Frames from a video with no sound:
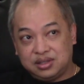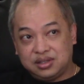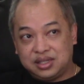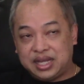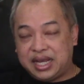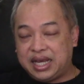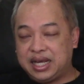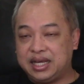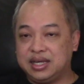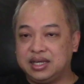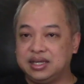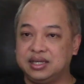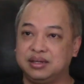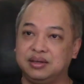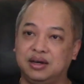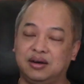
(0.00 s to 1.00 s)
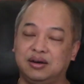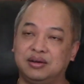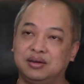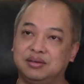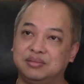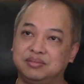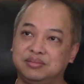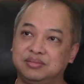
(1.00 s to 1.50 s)
day or
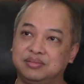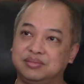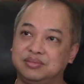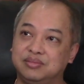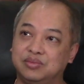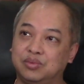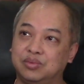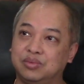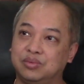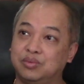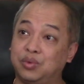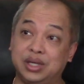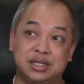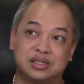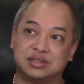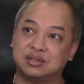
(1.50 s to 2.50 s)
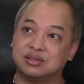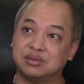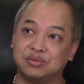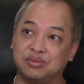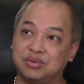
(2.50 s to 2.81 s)
weeks,